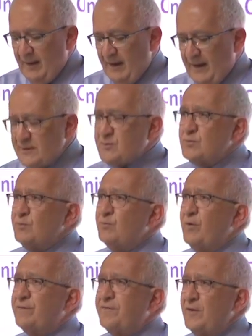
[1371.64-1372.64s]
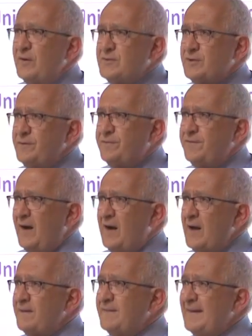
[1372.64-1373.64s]
has referred to
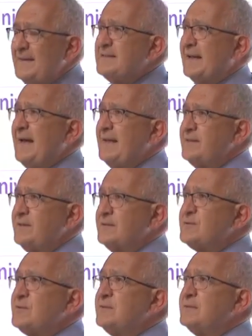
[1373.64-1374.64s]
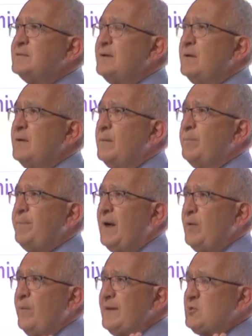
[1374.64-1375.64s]
5 indicators
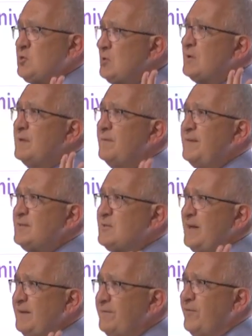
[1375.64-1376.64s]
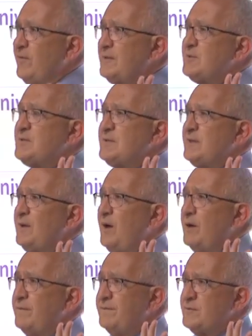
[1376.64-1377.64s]
by which this inference
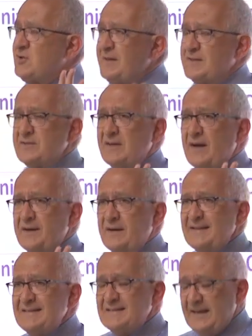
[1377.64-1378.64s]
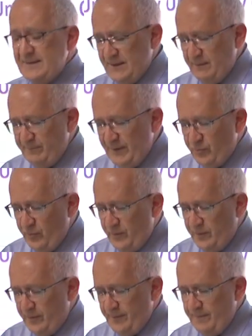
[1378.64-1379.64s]
of genocidal intent can be
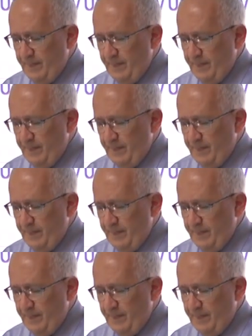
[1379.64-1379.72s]
drawn.